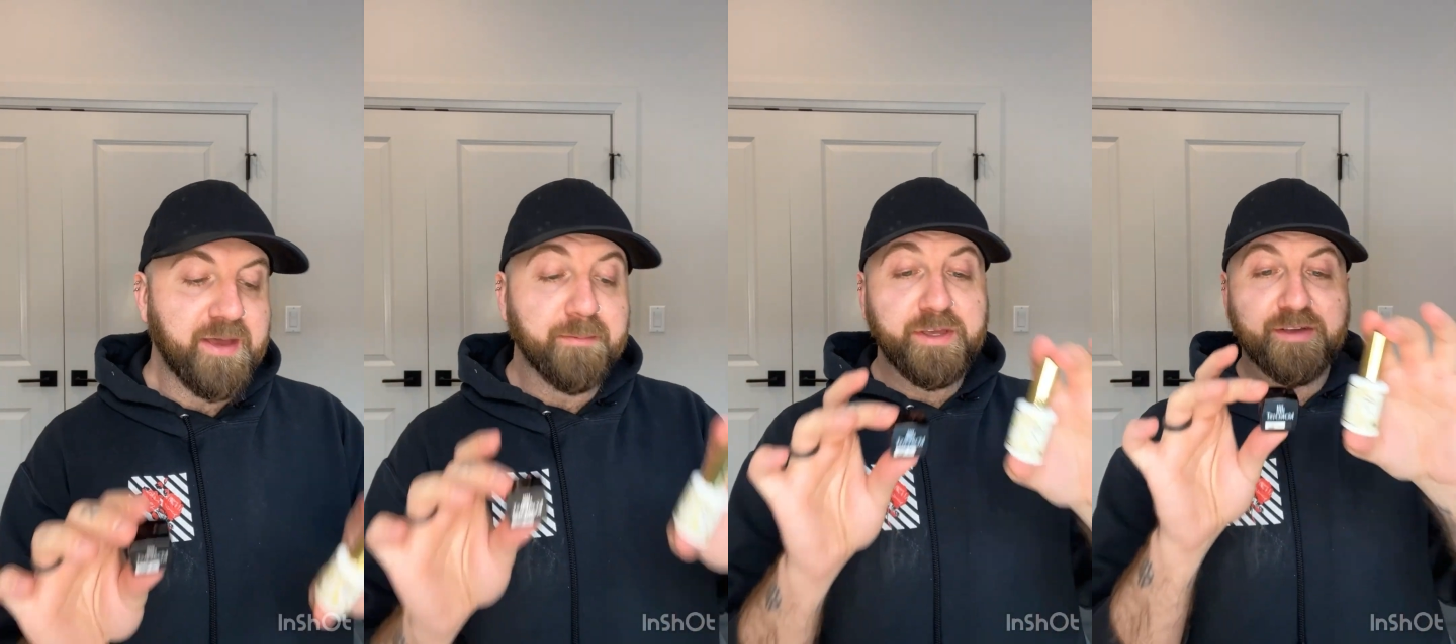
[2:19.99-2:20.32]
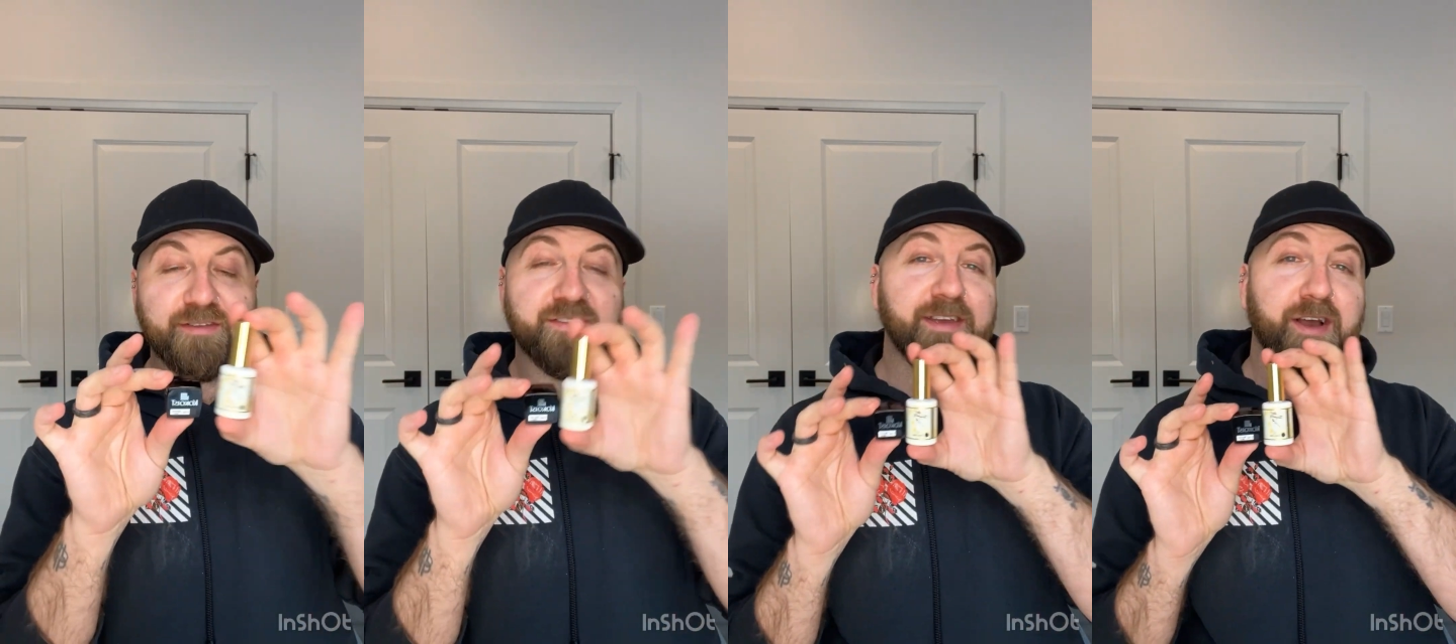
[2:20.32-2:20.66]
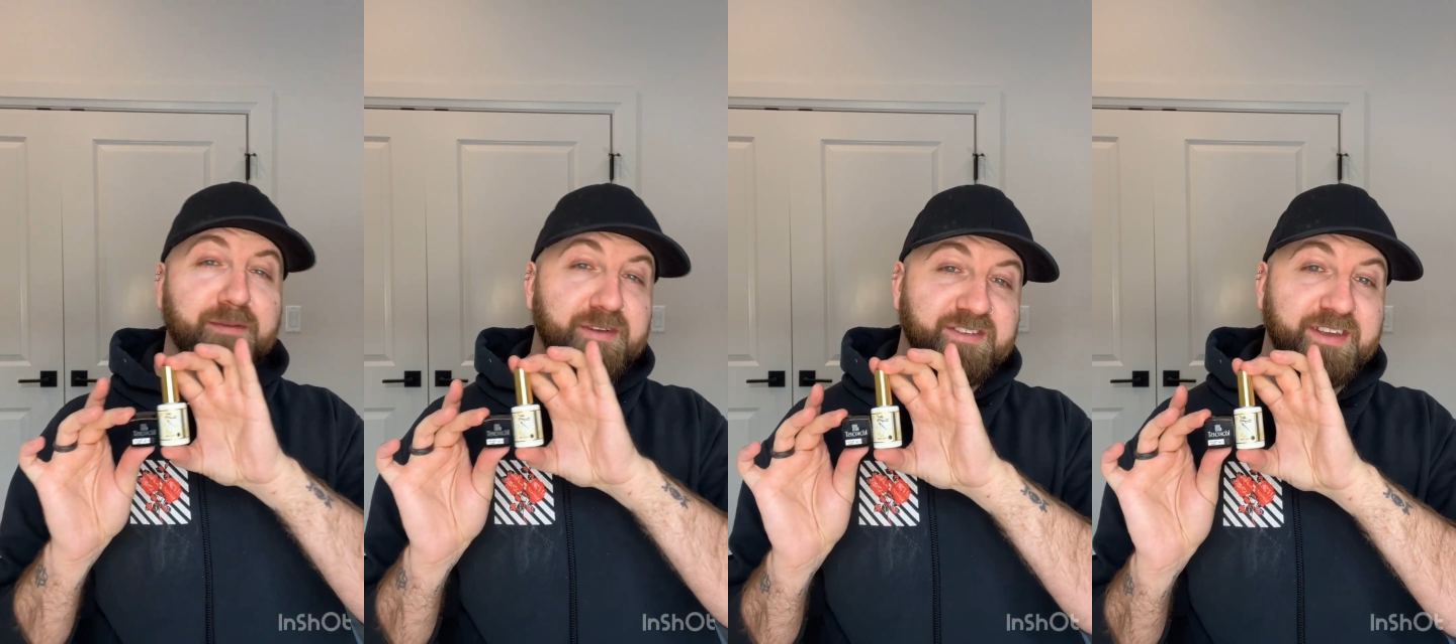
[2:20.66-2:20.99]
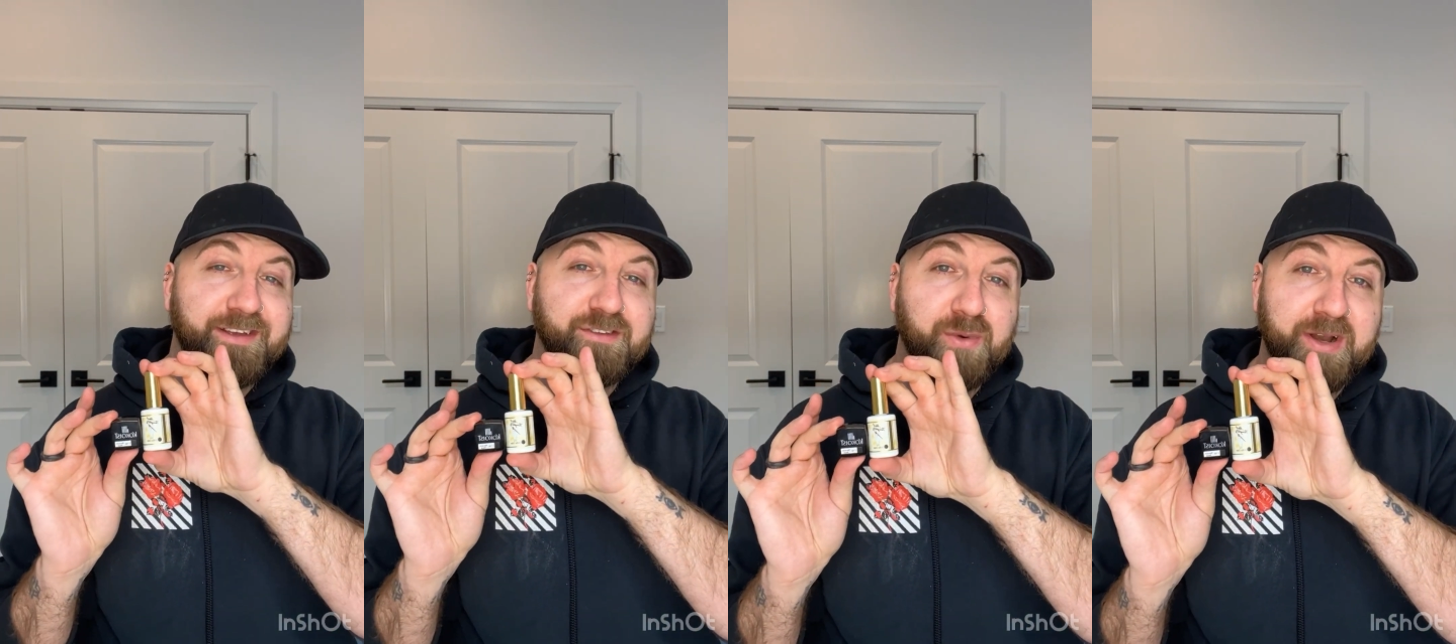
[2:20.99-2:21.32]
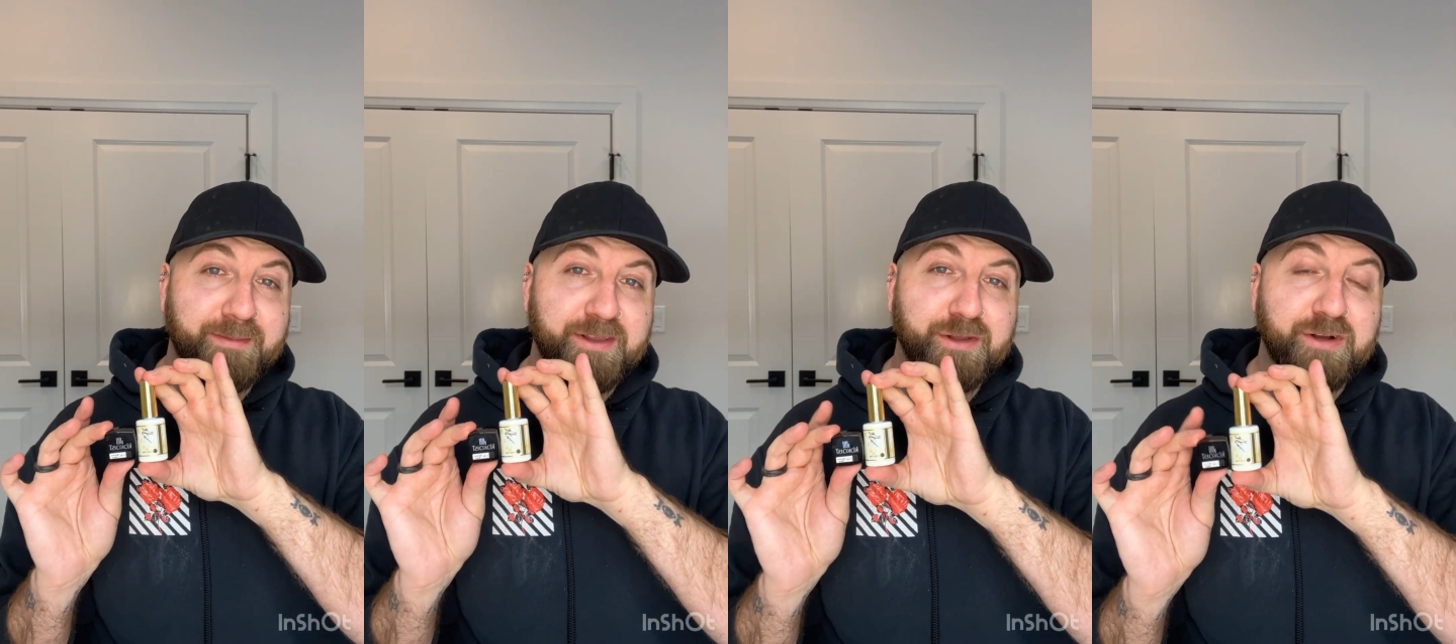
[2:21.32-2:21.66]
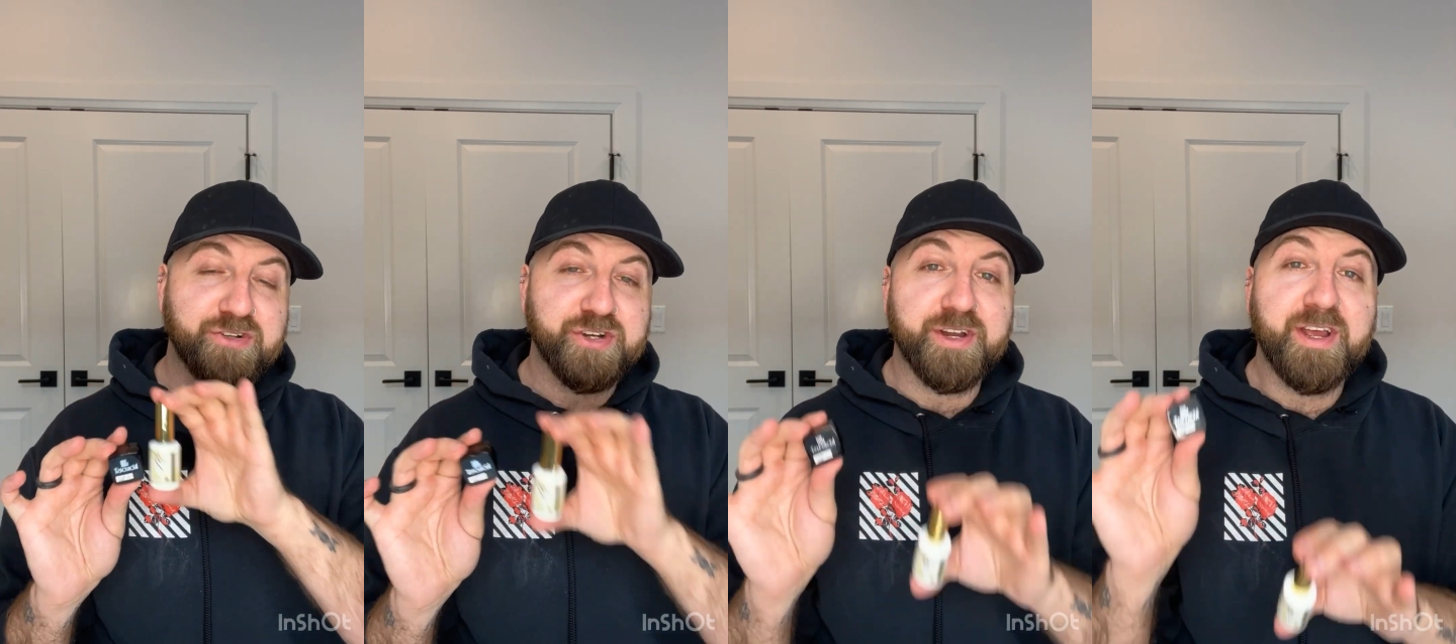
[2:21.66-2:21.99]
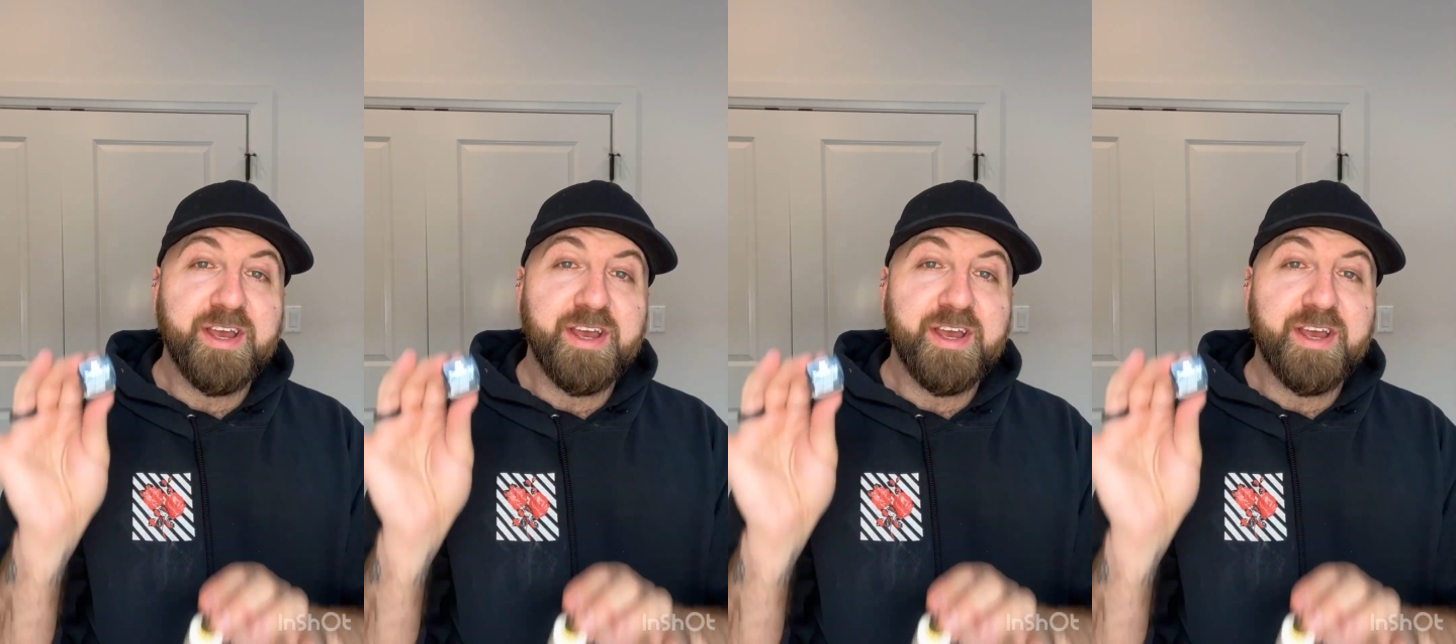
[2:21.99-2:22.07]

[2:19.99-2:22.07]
but you can see obviously it's quite a bit larger.